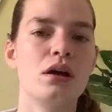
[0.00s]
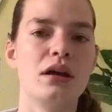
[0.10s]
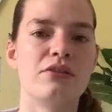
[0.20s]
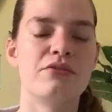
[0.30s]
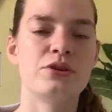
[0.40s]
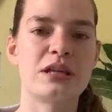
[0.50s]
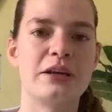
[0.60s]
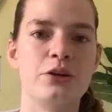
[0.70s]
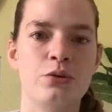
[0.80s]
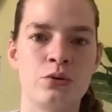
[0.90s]
in the first like
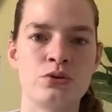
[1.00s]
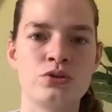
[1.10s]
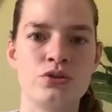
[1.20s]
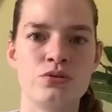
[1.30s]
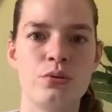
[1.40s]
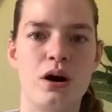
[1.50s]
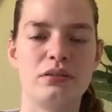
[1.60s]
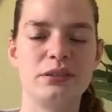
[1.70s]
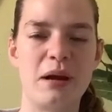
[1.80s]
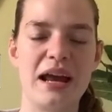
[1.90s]
year or two
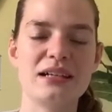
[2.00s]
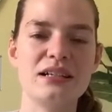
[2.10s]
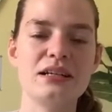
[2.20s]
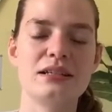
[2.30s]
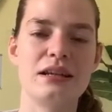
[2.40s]
after my accident,